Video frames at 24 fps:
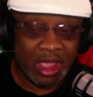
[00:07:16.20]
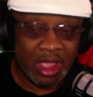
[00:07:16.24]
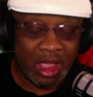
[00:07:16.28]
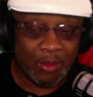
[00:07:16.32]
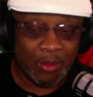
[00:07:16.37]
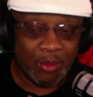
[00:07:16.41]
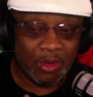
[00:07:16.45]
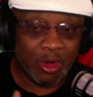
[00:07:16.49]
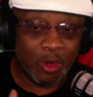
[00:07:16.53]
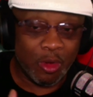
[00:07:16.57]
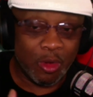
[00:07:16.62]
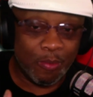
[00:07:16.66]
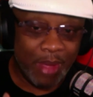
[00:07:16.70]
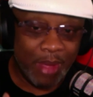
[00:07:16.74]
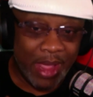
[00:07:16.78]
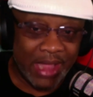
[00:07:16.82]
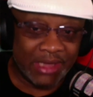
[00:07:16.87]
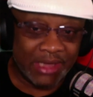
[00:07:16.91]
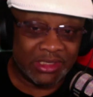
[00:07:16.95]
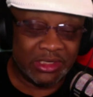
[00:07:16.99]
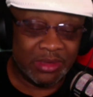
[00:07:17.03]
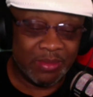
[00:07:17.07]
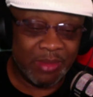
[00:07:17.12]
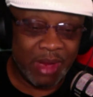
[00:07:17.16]
want to go
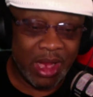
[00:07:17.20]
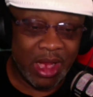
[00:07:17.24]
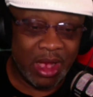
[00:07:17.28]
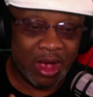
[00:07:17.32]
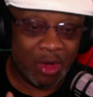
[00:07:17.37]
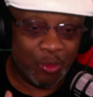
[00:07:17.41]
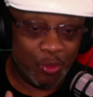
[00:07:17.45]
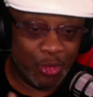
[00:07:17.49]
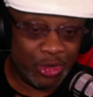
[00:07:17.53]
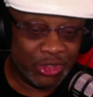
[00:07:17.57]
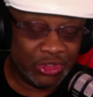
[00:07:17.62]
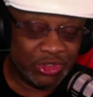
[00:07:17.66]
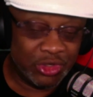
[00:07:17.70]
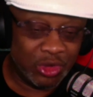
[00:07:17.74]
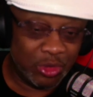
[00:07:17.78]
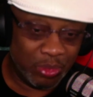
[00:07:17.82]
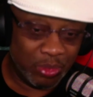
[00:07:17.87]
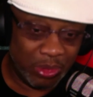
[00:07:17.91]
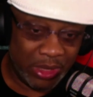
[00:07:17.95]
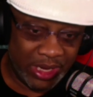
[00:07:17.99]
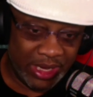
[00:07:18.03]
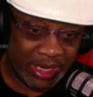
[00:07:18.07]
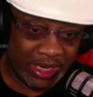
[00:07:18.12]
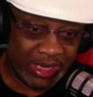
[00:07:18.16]
back to my original
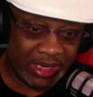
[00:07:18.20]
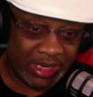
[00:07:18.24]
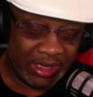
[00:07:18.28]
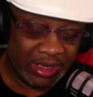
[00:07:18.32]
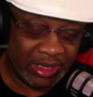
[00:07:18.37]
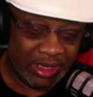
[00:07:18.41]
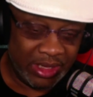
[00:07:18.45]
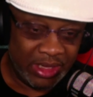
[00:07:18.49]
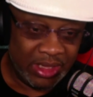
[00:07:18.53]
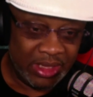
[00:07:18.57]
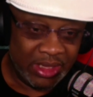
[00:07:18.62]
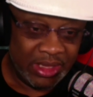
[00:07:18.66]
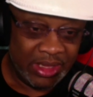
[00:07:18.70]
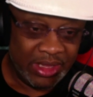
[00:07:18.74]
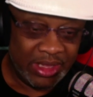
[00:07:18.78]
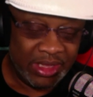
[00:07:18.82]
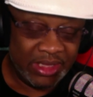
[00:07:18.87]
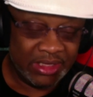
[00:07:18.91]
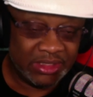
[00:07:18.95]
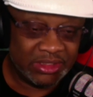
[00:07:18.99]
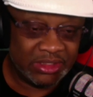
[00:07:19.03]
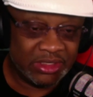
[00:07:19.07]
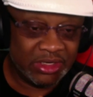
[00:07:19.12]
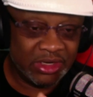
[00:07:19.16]
plan,
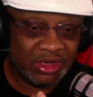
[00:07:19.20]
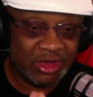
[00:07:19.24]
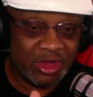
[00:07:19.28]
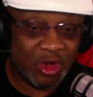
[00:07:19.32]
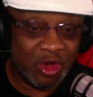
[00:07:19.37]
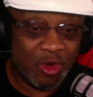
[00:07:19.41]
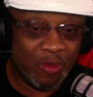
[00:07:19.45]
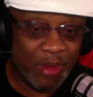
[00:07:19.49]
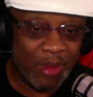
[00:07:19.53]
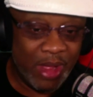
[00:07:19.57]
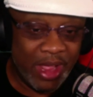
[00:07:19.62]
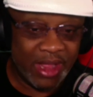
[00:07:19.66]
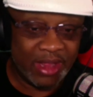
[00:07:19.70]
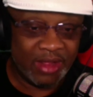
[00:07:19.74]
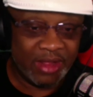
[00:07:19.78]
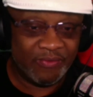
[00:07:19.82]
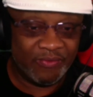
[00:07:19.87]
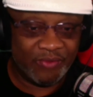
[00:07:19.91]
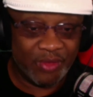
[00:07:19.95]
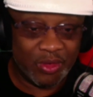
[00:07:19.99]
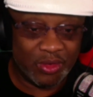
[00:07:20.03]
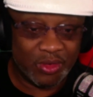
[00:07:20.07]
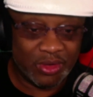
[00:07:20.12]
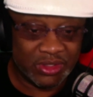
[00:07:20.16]
is to go back and
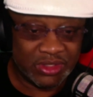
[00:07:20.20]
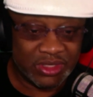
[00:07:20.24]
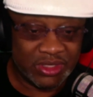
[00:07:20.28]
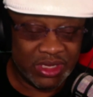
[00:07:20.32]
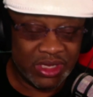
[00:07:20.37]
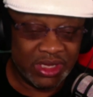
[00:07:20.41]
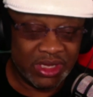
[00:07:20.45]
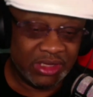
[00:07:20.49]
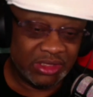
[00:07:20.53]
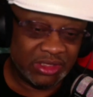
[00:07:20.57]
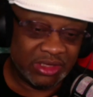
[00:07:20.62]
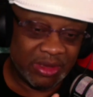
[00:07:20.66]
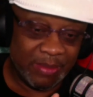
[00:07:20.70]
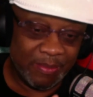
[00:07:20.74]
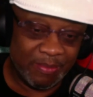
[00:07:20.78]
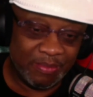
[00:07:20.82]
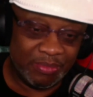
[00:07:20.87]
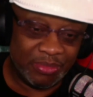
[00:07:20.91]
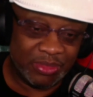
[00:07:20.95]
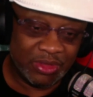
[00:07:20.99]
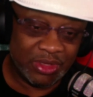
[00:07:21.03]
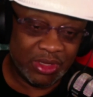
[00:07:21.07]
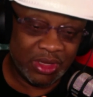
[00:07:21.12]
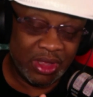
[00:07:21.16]
focus in to
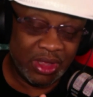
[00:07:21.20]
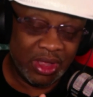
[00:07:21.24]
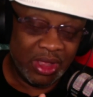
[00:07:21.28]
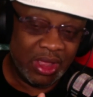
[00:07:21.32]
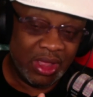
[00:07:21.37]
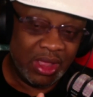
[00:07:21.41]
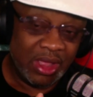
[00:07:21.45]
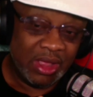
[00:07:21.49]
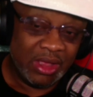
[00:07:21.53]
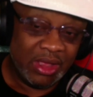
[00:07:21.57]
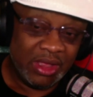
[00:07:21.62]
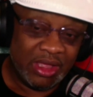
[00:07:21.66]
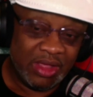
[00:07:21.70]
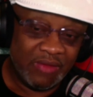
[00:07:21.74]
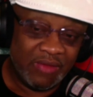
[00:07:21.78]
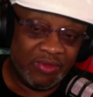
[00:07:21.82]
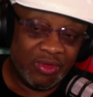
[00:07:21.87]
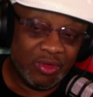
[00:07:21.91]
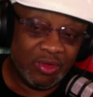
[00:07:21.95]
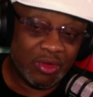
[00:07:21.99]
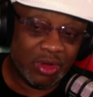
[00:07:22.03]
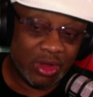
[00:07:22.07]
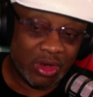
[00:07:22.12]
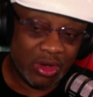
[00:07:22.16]
give
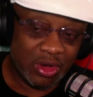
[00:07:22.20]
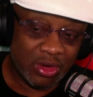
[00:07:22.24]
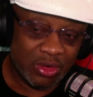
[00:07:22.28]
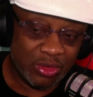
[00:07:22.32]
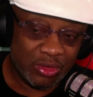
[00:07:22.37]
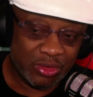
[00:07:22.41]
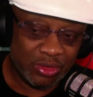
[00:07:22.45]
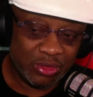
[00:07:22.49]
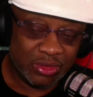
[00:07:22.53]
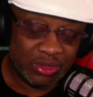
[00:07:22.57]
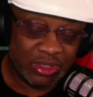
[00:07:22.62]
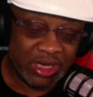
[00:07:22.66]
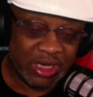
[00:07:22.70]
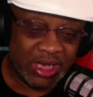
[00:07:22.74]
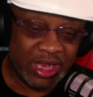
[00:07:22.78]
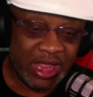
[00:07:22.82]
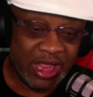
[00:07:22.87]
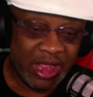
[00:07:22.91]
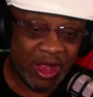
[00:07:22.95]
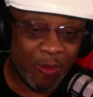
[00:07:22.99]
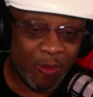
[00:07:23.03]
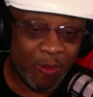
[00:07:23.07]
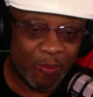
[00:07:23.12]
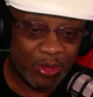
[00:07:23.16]
you clues and
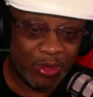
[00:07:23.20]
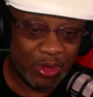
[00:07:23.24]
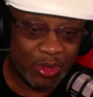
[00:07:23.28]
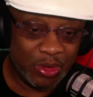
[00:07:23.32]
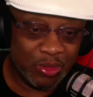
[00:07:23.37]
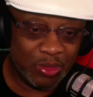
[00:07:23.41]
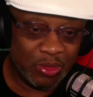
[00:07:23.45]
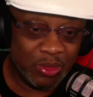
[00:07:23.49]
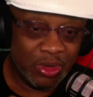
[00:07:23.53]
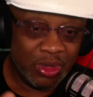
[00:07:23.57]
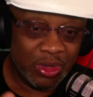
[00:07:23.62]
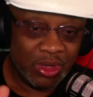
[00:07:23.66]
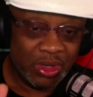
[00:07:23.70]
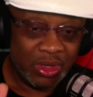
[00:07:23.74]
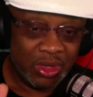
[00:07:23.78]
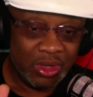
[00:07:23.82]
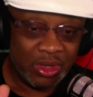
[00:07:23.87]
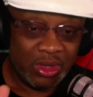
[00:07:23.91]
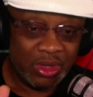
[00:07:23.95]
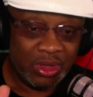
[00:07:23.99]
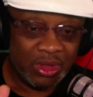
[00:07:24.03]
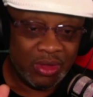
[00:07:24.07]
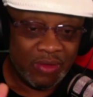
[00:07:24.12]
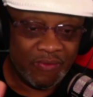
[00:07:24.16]
help you
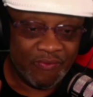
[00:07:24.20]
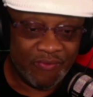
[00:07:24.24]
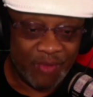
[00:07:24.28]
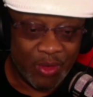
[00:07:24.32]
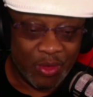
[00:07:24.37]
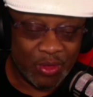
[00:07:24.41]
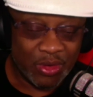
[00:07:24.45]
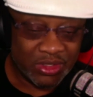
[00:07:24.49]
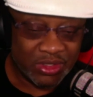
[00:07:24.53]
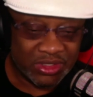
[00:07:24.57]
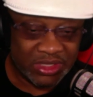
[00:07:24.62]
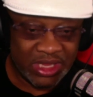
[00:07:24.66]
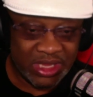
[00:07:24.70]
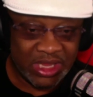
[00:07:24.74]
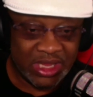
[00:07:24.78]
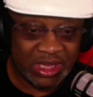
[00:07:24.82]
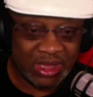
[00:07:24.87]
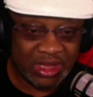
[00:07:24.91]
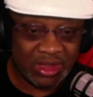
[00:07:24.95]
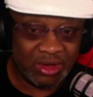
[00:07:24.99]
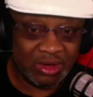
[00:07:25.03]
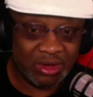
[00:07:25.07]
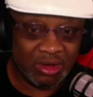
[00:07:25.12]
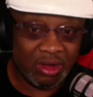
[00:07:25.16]
focus
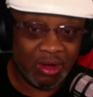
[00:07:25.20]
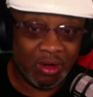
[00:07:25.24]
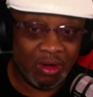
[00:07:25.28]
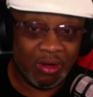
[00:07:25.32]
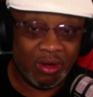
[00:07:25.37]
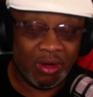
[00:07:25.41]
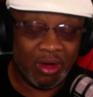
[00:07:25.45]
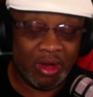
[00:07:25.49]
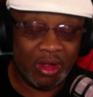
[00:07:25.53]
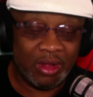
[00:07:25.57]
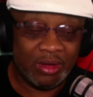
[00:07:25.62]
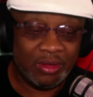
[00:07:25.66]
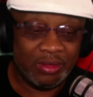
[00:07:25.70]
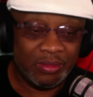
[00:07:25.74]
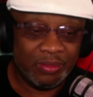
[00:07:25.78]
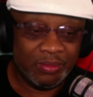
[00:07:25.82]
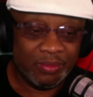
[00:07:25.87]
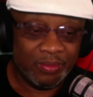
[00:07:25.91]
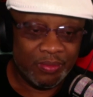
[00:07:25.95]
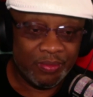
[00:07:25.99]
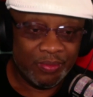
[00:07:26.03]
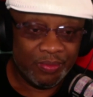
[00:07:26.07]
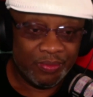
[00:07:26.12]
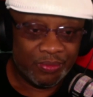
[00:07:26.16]
in on
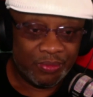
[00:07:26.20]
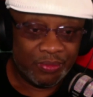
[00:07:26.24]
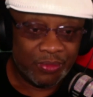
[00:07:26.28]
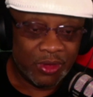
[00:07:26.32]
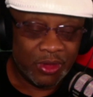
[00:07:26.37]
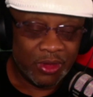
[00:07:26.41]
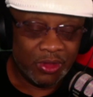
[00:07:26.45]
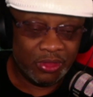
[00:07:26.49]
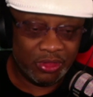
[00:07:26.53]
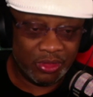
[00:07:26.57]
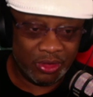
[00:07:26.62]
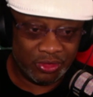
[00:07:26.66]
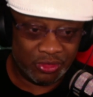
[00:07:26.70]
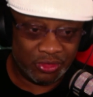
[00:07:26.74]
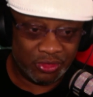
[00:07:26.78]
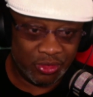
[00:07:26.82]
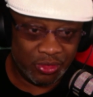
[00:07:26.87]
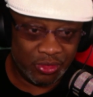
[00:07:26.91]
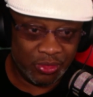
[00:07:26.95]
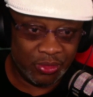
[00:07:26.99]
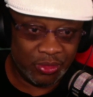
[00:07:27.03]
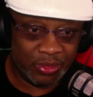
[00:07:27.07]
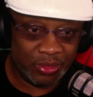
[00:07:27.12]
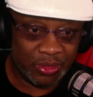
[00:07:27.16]
the
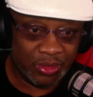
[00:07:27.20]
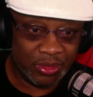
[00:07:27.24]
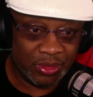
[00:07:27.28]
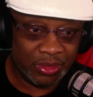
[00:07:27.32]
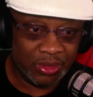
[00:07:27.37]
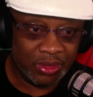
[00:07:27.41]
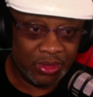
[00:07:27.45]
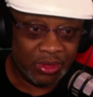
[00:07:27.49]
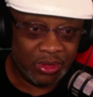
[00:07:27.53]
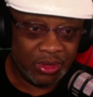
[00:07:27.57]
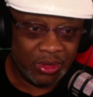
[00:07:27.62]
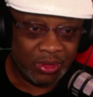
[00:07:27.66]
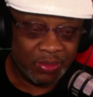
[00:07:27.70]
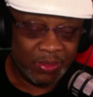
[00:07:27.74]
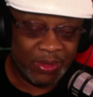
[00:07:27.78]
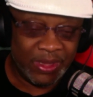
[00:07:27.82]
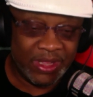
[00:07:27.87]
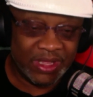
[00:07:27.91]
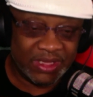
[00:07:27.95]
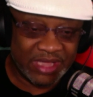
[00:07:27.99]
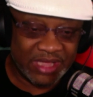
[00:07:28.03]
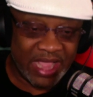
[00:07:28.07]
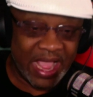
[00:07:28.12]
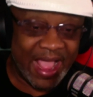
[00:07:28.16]
truth.
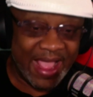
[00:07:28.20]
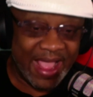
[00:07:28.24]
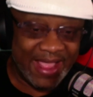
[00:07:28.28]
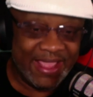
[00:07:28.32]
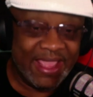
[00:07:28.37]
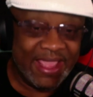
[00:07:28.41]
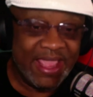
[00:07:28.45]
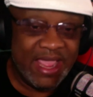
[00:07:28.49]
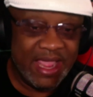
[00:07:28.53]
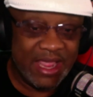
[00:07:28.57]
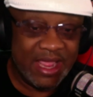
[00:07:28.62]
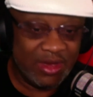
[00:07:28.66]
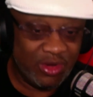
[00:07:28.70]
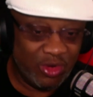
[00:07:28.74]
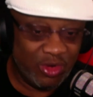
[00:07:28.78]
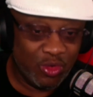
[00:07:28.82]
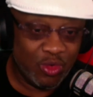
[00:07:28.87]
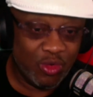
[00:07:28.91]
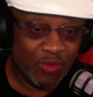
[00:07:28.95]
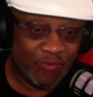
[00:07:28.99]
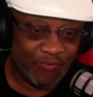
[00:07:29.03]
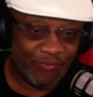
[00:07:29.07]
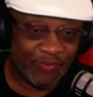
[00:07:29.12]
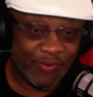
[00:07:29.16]
Because I can't
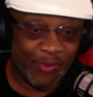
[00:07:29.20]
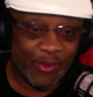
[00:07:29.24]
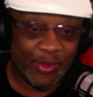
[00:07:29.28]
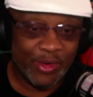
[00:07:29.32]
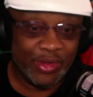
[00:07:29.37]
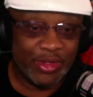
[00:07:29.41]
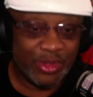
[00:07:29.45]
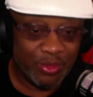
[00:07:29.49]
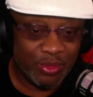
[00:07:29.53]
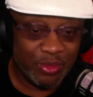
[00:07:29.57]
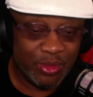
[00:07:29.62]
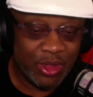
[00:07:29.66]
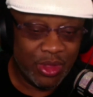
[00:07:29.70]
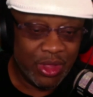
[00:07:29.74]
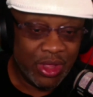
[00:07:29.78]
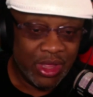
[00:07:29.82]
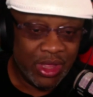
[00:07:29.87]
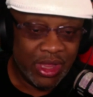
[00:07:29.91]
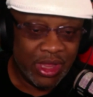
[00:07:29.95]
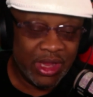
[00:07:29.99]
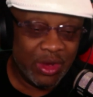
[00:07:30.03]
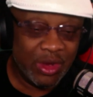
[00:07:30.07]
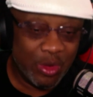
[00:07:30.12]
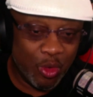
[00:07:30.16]
do it for you.
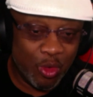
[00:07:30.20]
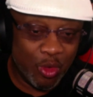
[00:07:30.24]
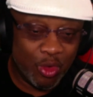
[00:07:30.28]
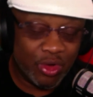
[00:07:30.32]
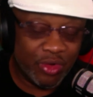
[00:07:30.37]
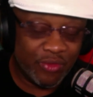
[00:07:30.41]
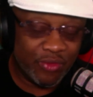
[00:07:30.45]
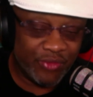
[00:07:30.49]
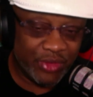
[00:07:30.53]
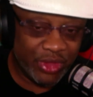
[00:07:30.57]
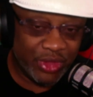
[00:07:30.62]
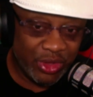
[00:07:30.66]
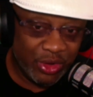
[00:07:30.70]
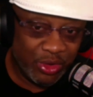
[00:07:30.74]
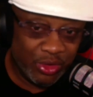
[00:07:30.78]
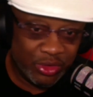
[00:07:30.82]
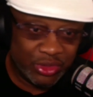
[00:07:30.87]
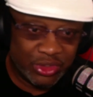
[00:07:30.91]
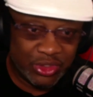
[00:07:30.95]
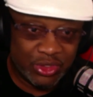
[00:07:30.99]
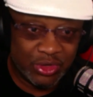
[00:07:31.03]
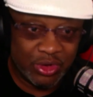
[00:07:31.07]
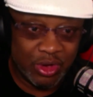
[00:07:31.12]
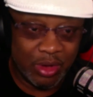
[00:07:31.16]
In order for you
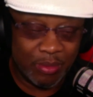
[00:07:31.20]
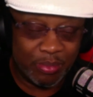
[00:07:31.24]
to